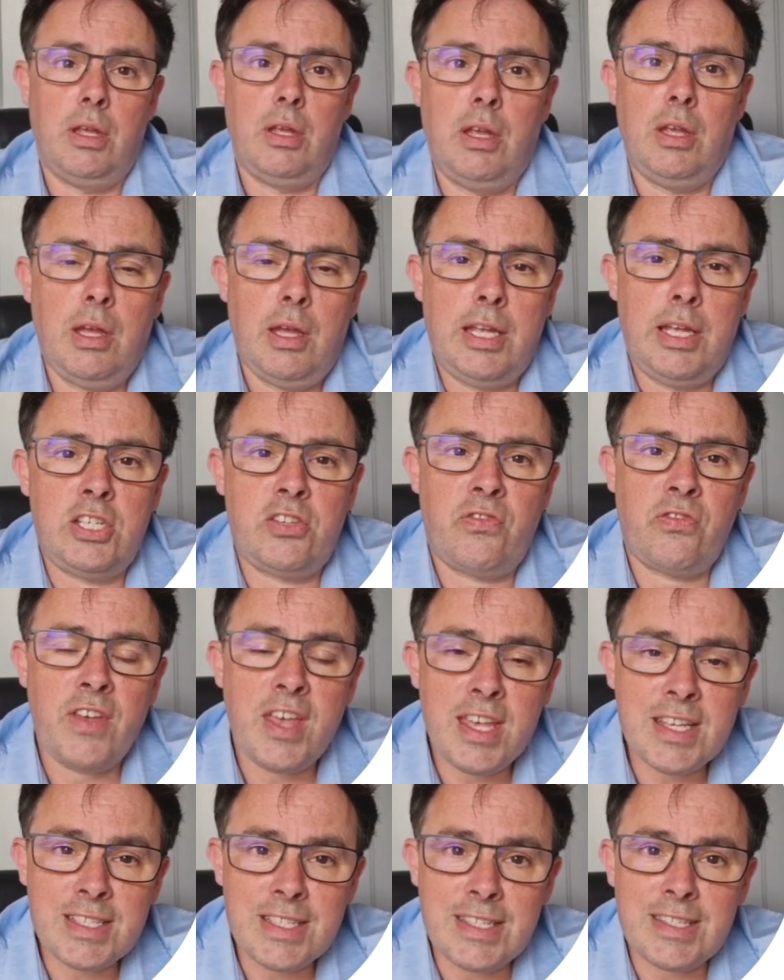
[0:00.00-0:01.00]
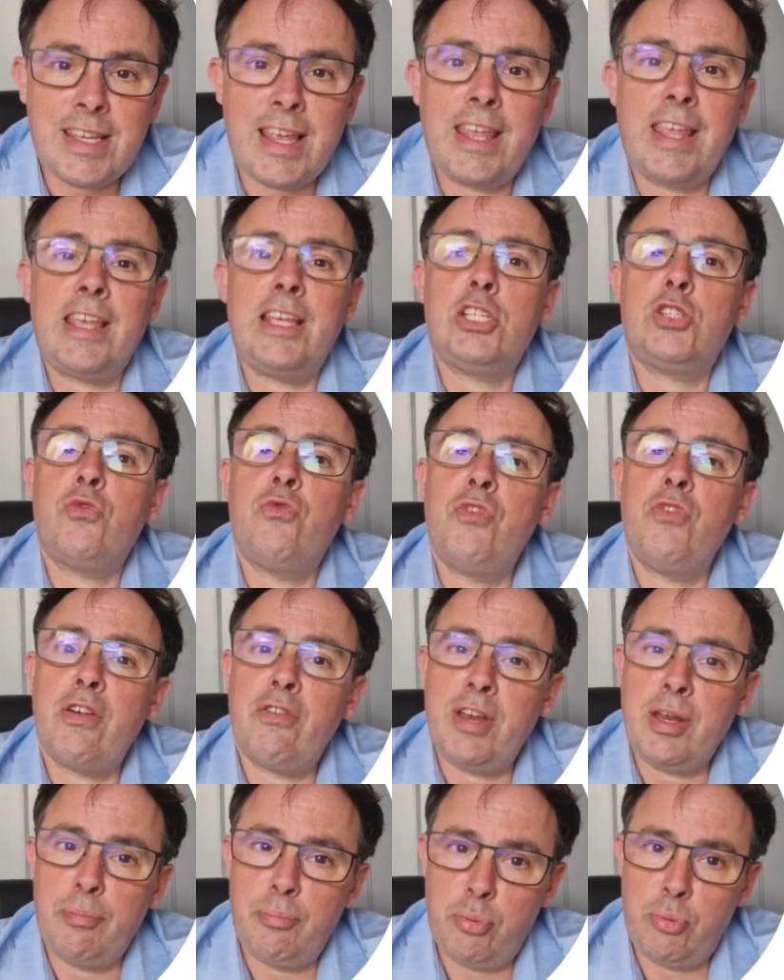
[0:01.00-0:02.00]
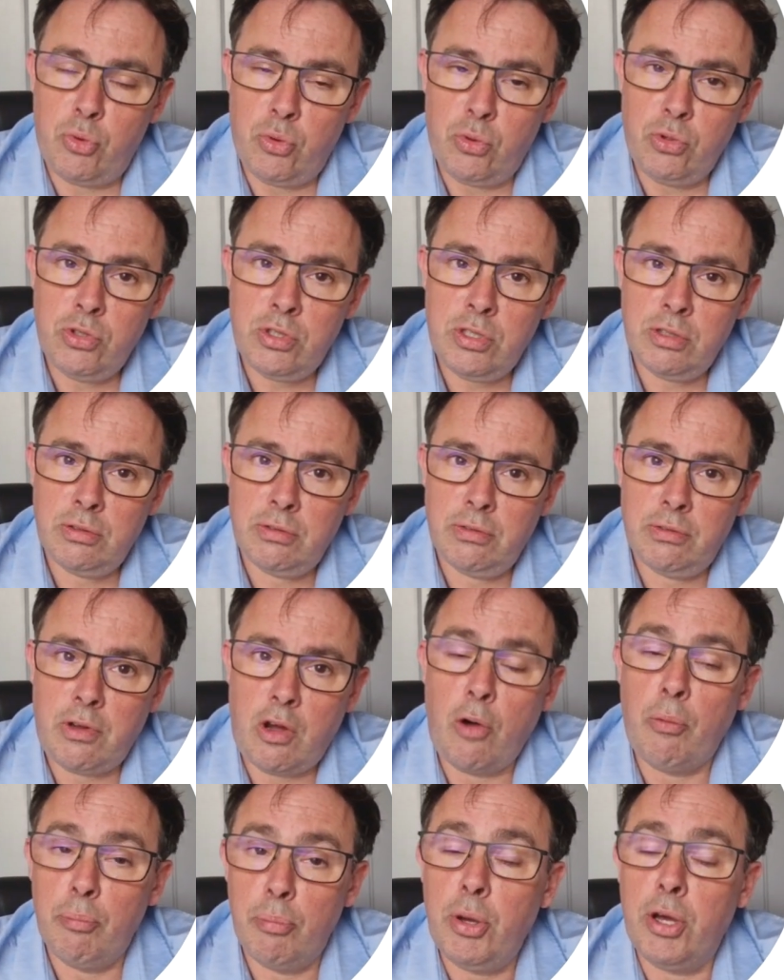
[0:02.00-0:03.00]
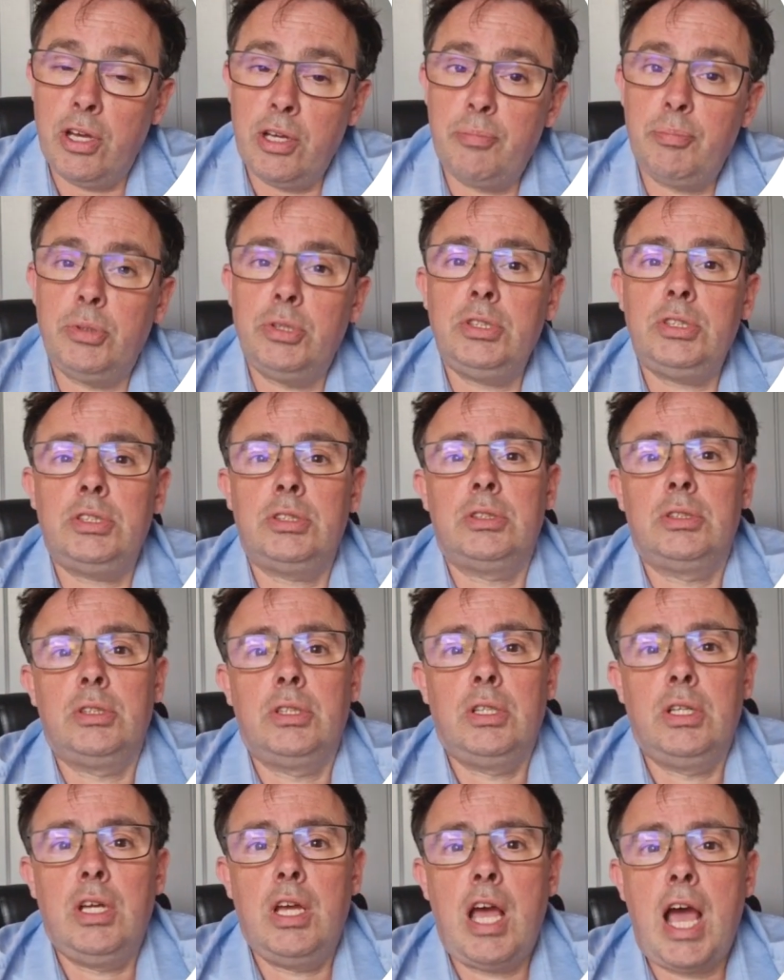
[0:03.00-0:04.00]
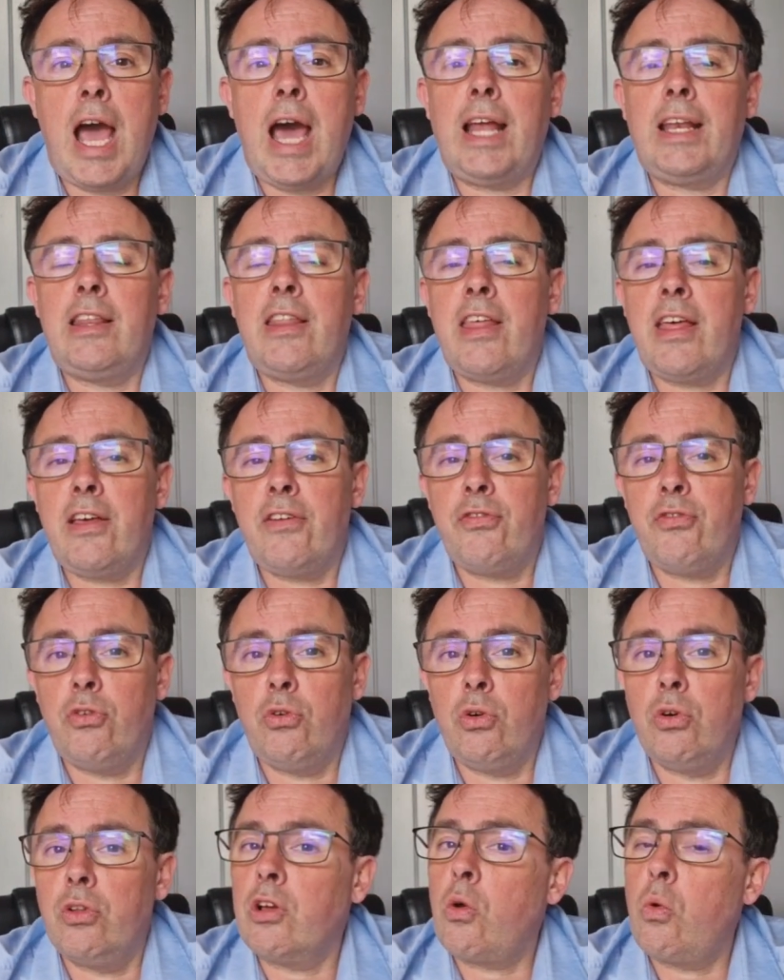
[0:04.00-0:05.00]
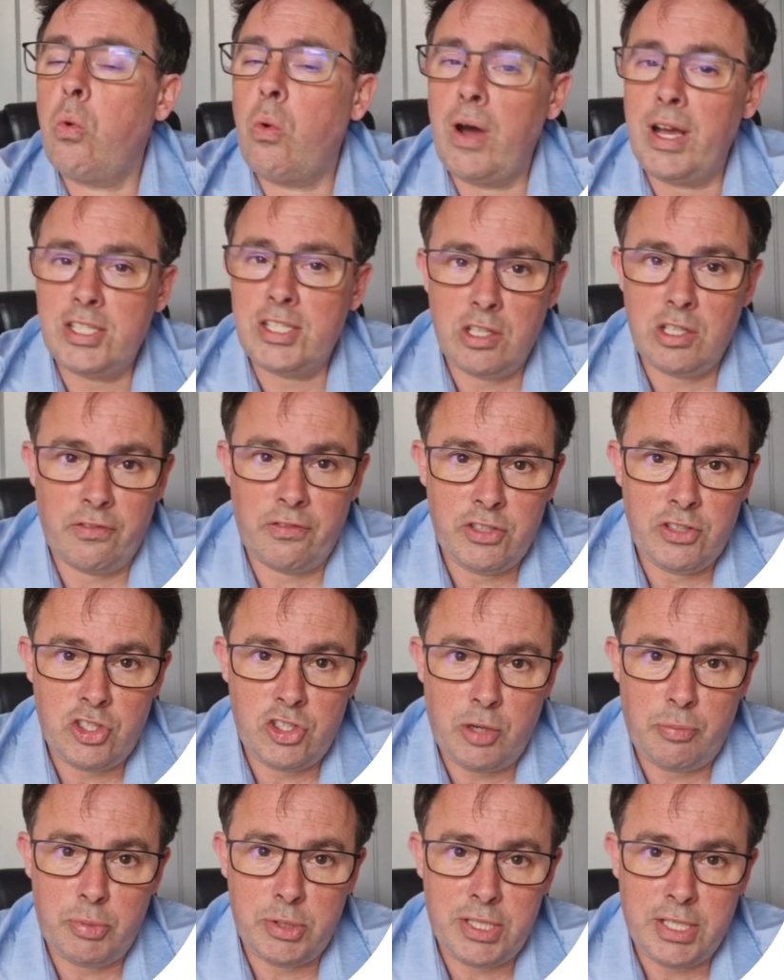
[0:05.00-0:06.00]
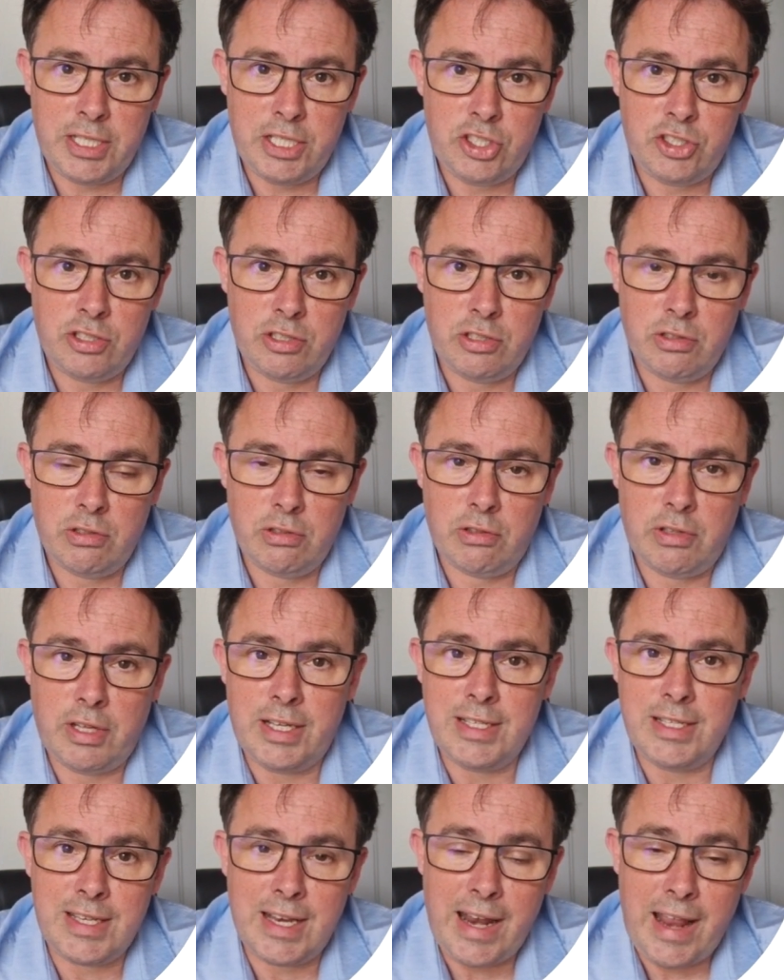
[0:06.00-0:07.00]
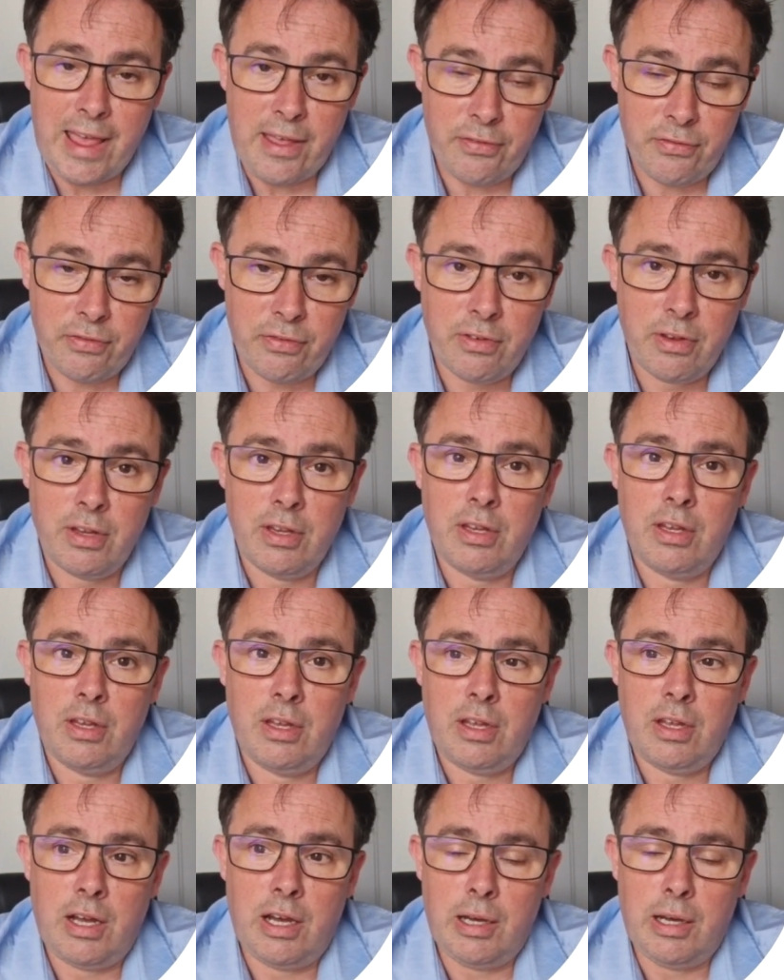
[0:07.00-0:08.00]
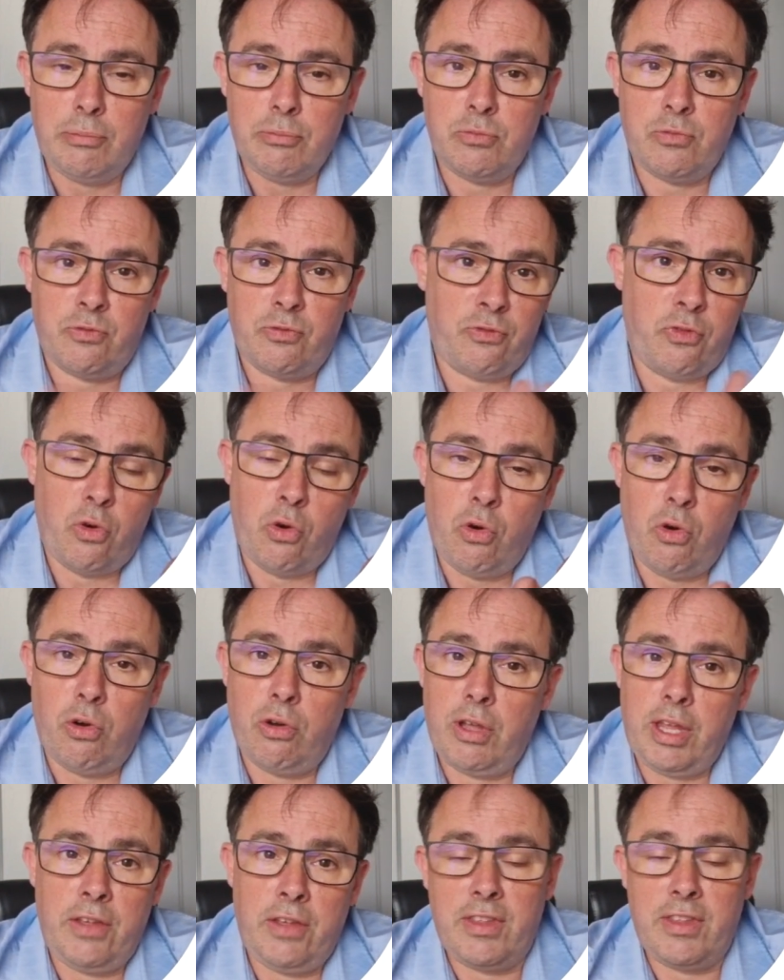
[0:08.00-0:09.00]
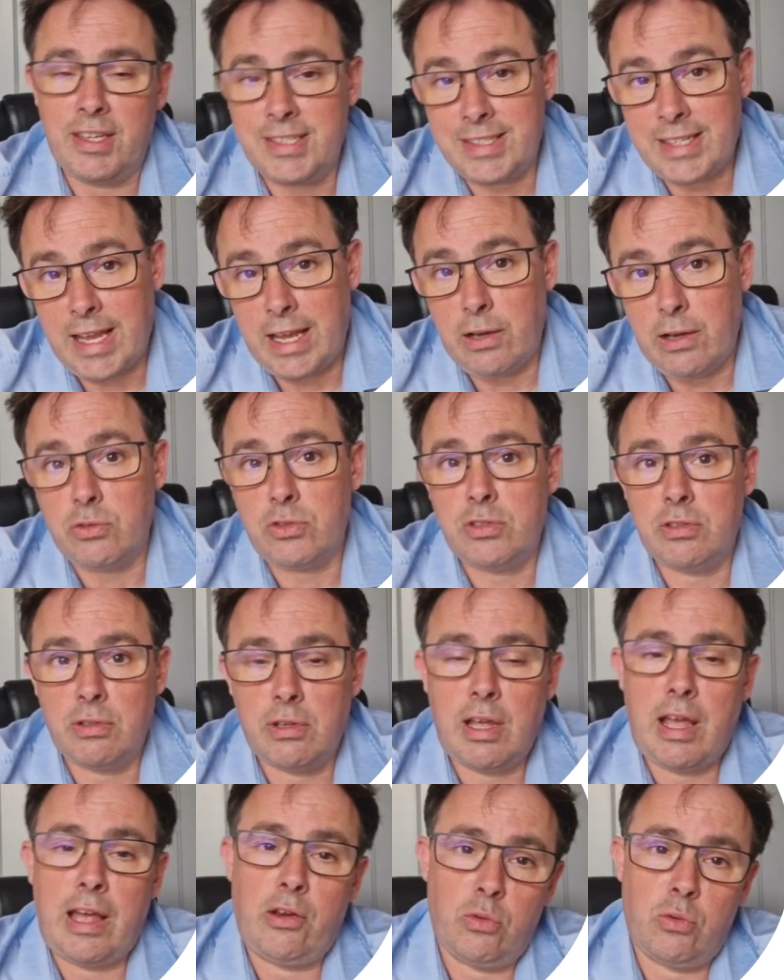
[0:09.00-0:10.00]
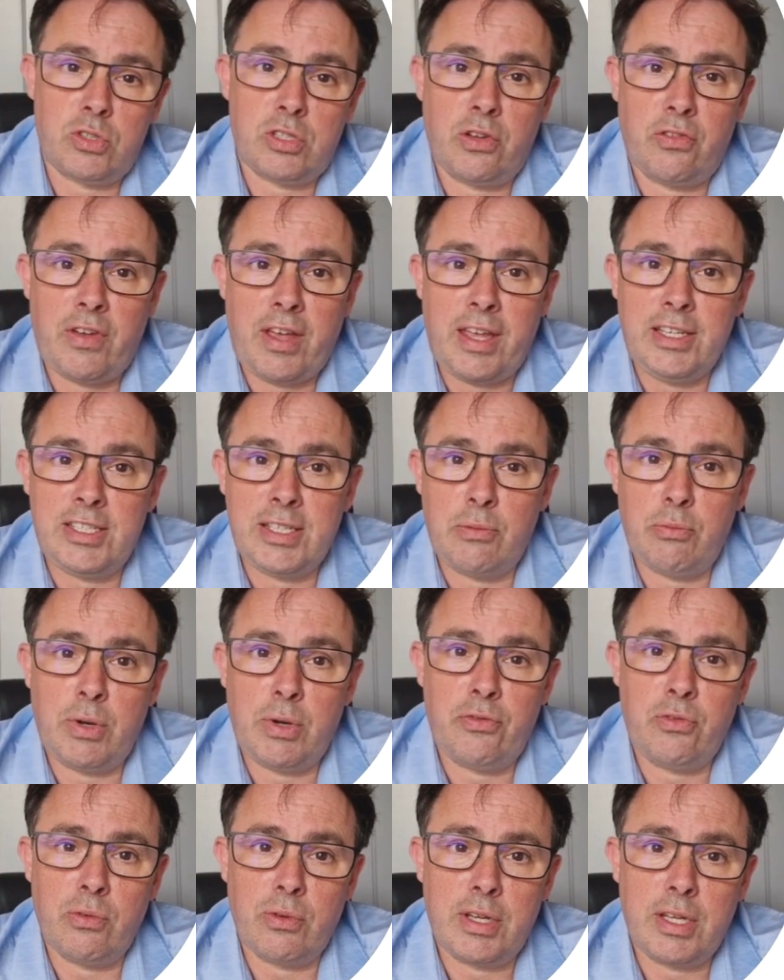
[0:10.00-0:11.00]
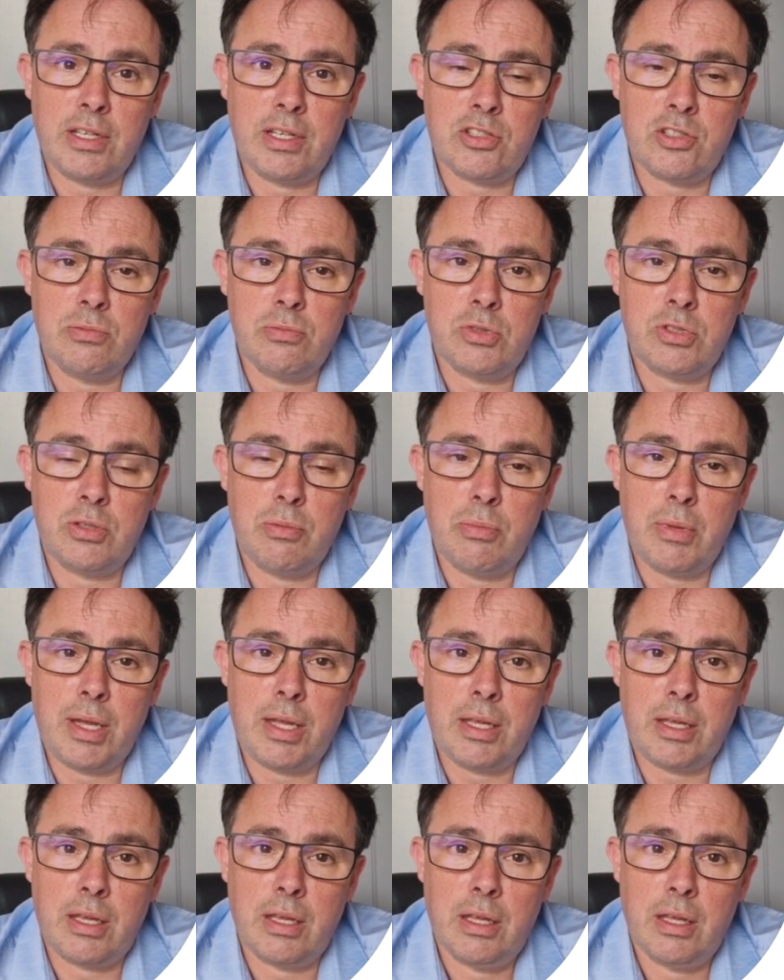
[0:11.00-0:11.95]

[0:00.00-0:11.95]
It's fair to say it's very broad on purpose, and therefore quite a lot of interpretation that is left for either yourselves and also for HM Review and Customs to make.